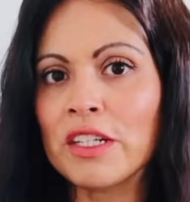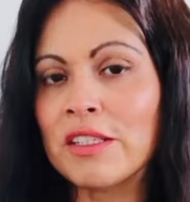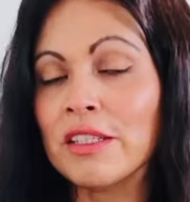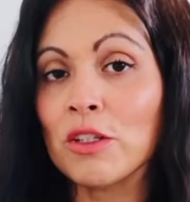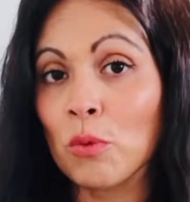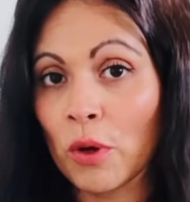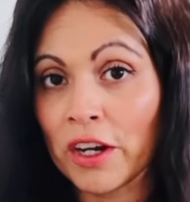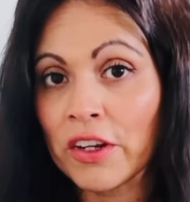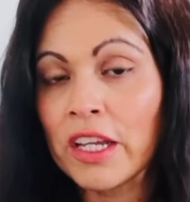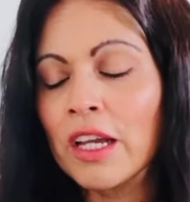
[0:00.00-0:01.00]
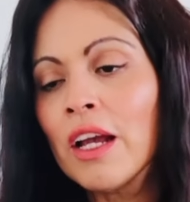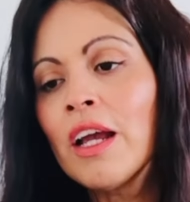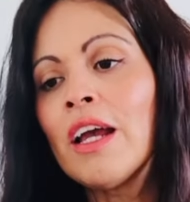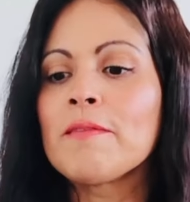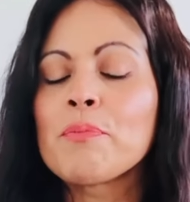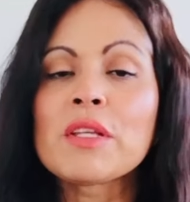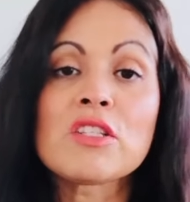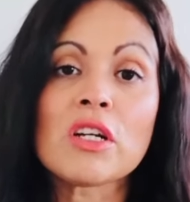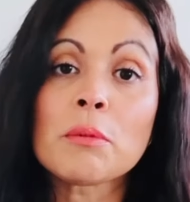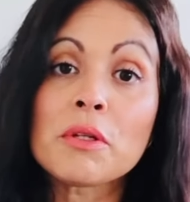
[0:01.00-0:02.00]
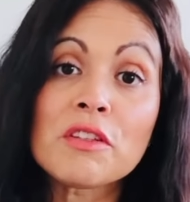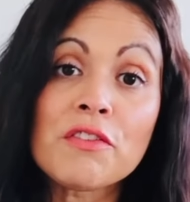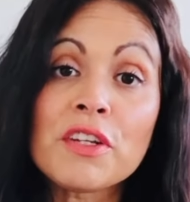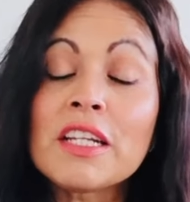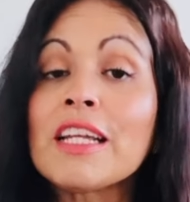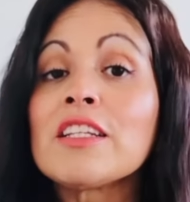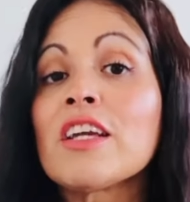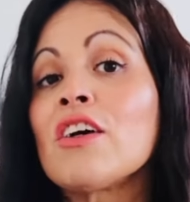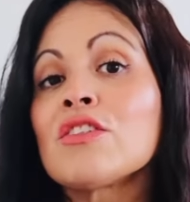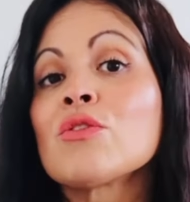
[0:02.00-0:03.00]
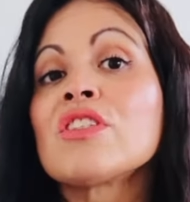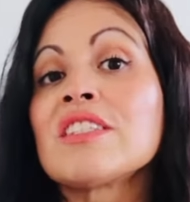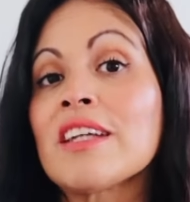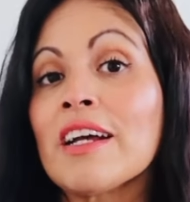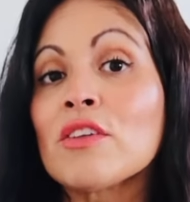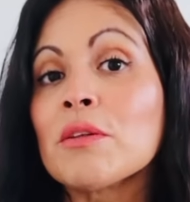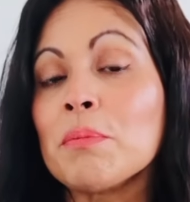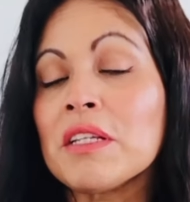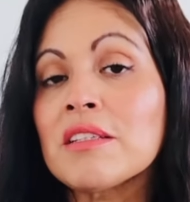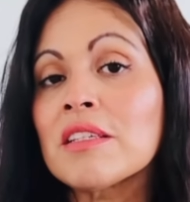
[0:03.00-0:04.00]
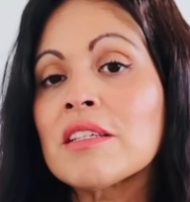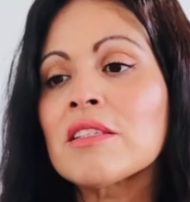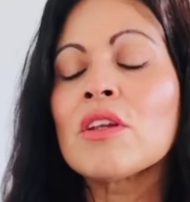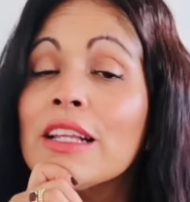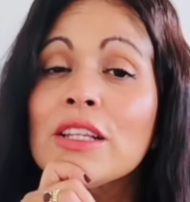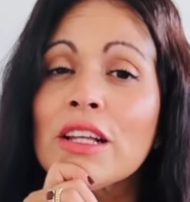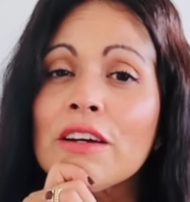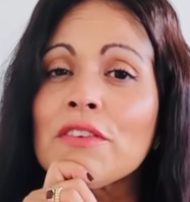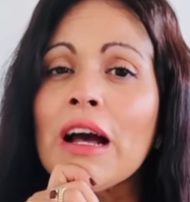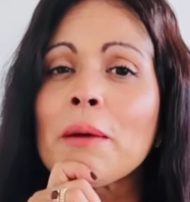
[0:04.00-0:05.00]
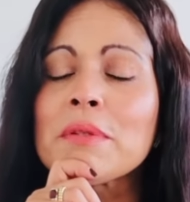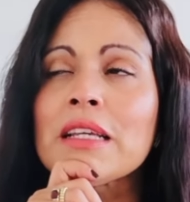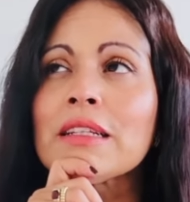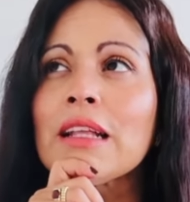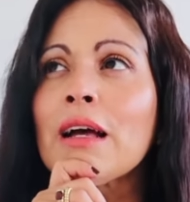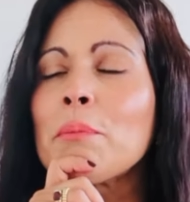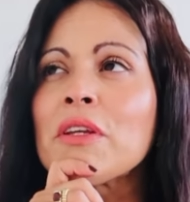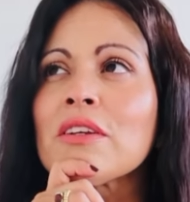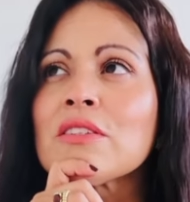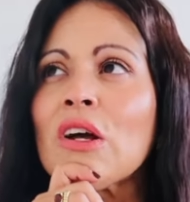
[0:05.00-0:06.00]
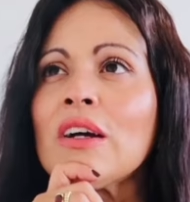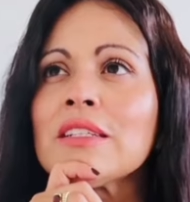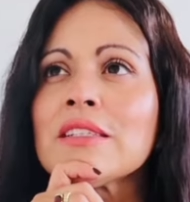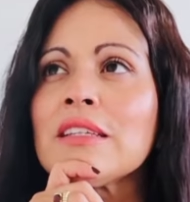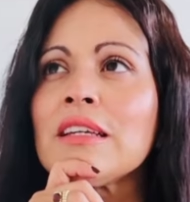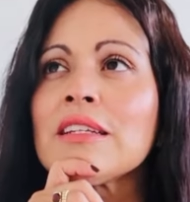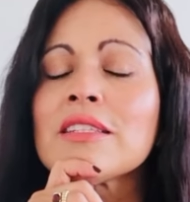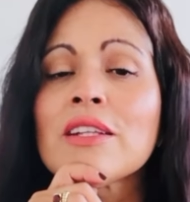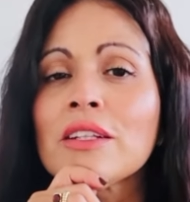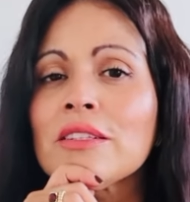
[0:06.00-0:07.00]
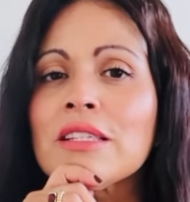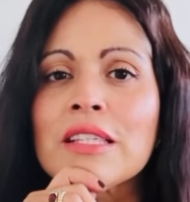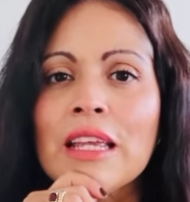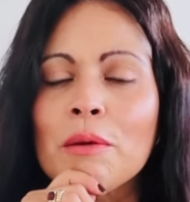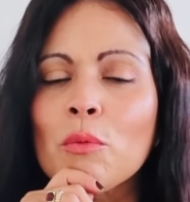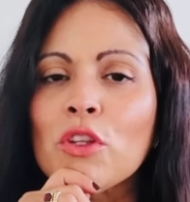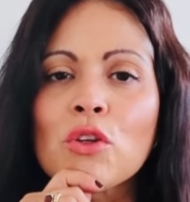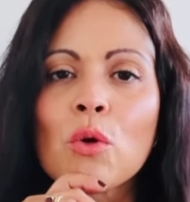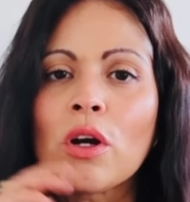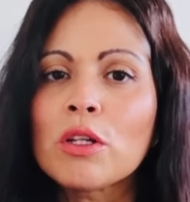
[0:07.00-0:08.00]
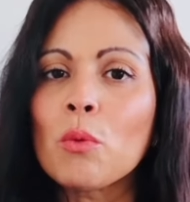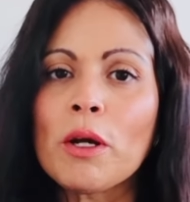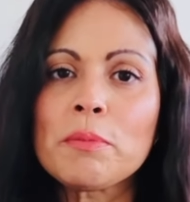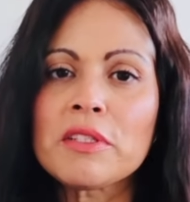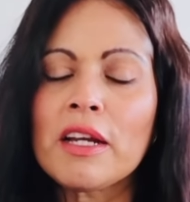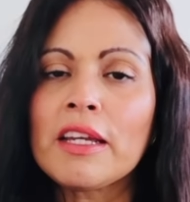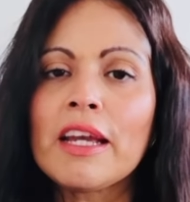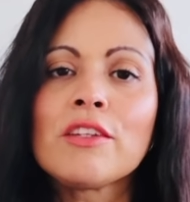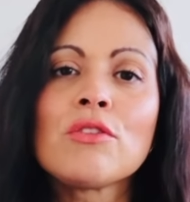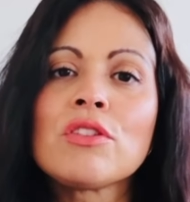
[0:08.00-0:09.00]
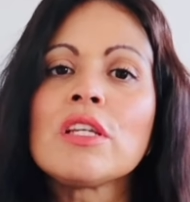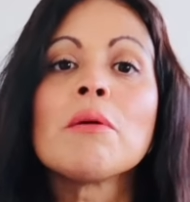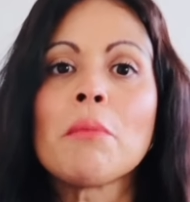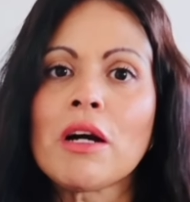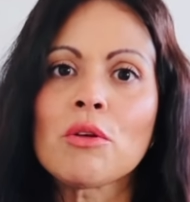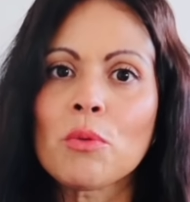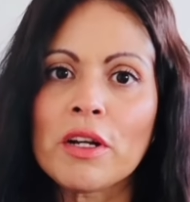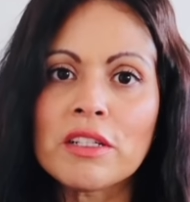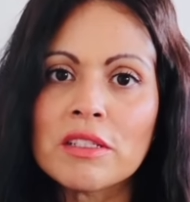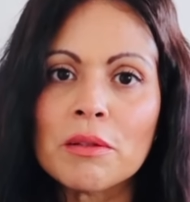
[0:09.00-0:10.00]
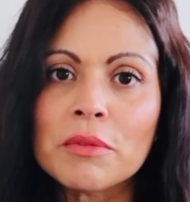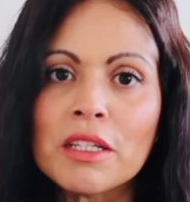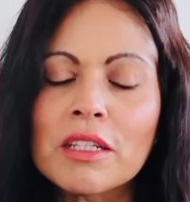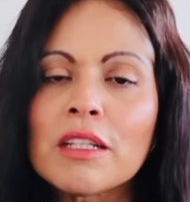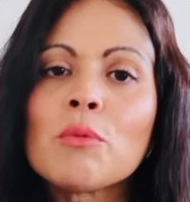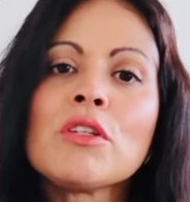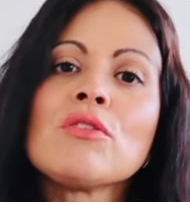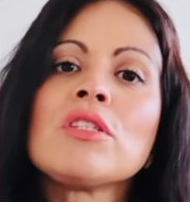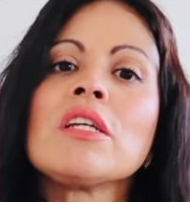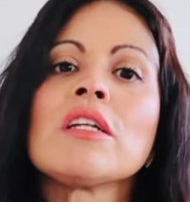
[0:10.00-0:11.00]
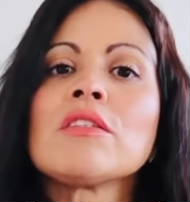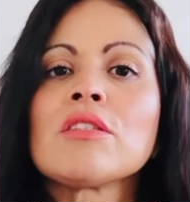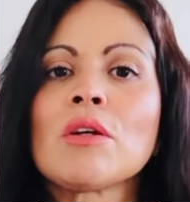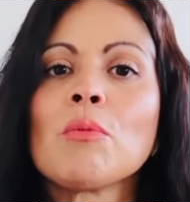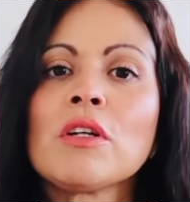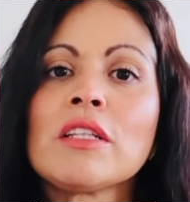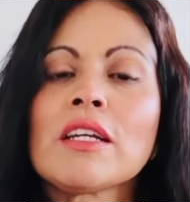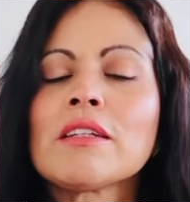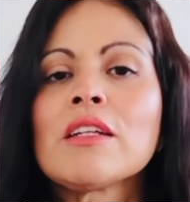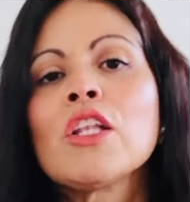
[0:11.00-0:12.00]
it is that they're wearing. They talk about the fit and they also style the pieces. I love apps like that because honestly, it's not the same when you go on a website and you see a model wearing something than when you see it on someone that